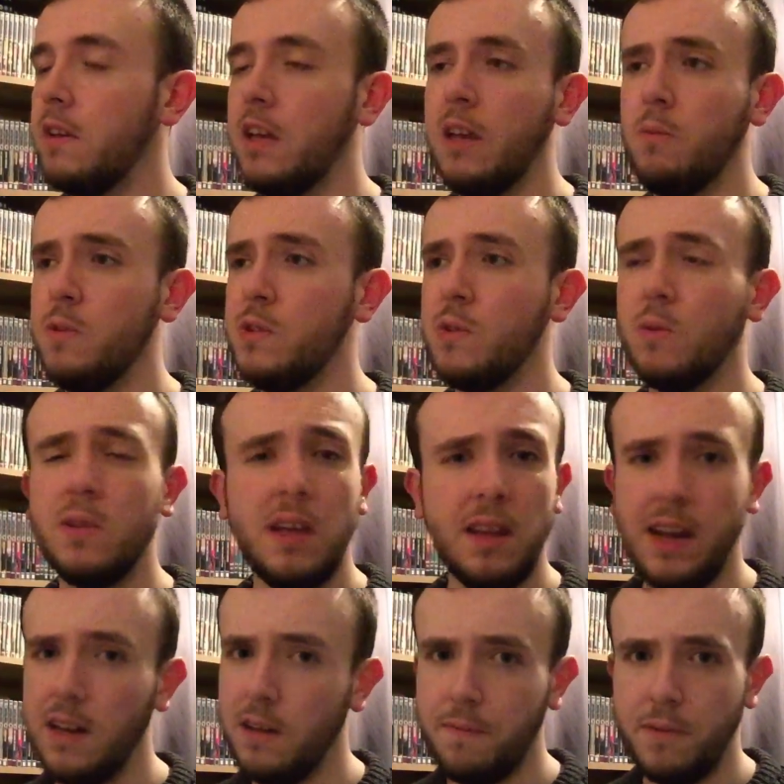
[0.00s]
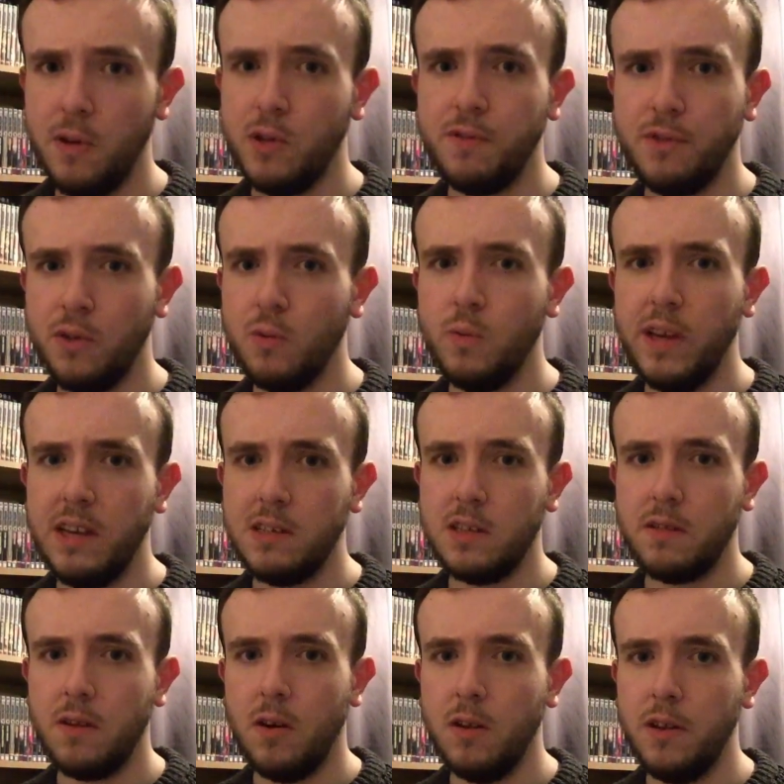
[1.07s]
It was only like the first few weeks
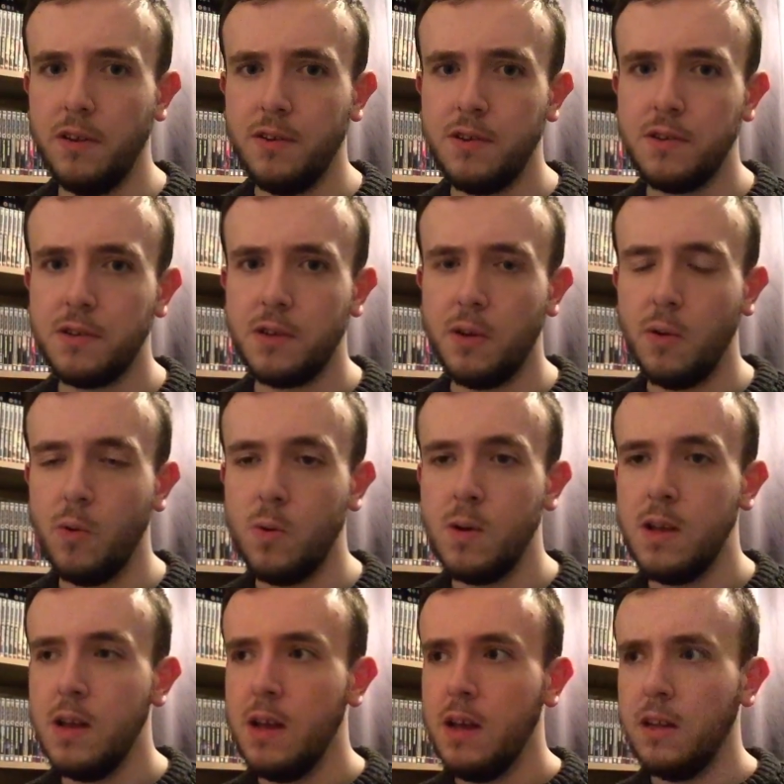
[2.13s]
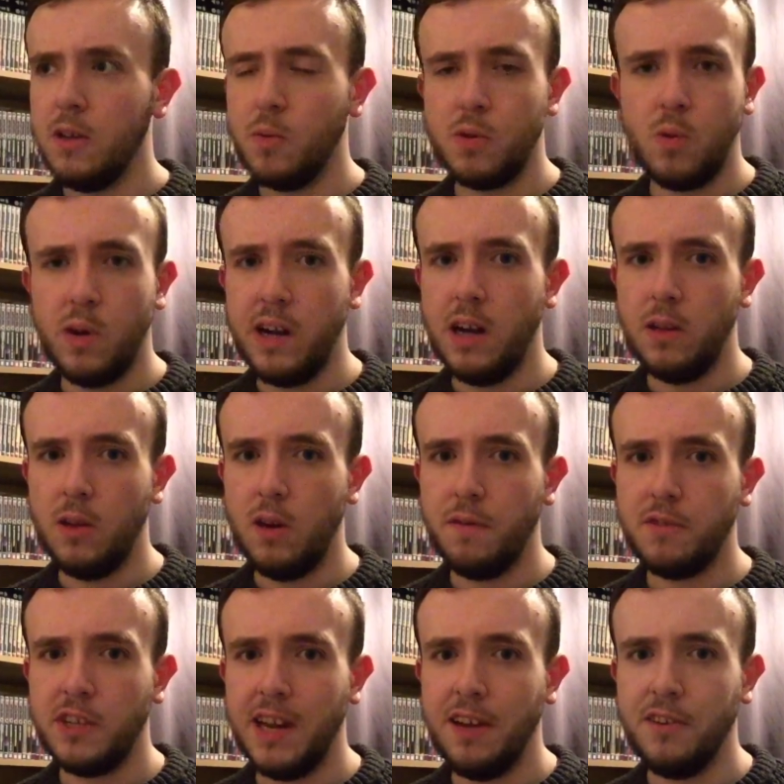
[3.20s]
of college, so there was quite a lot of
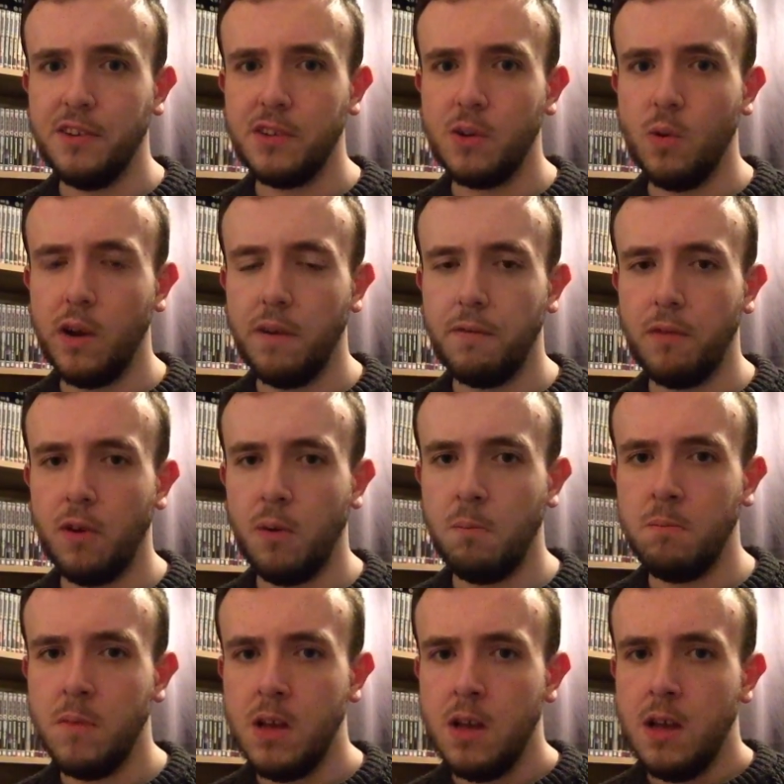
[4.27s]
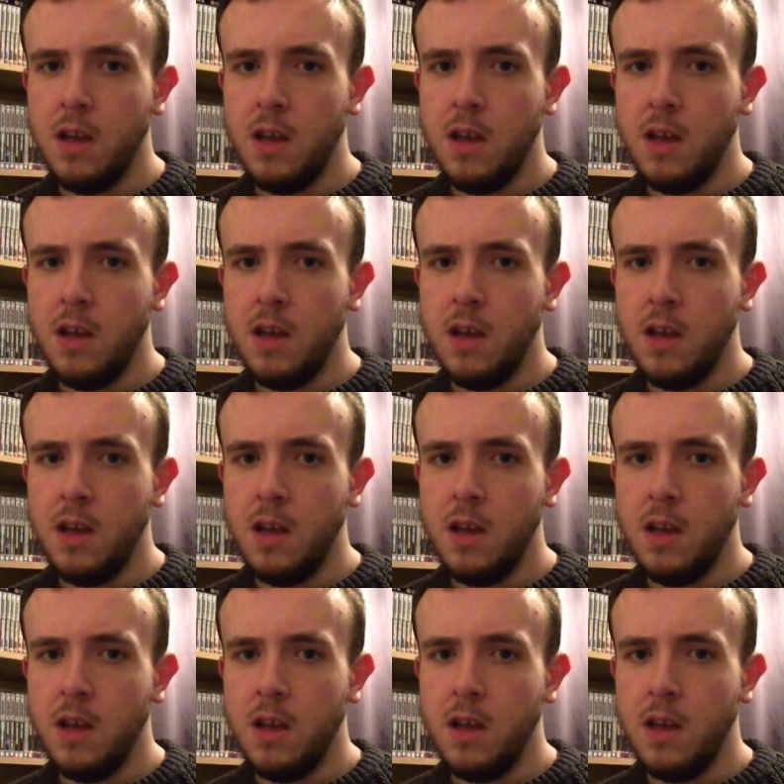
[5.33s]
changes going from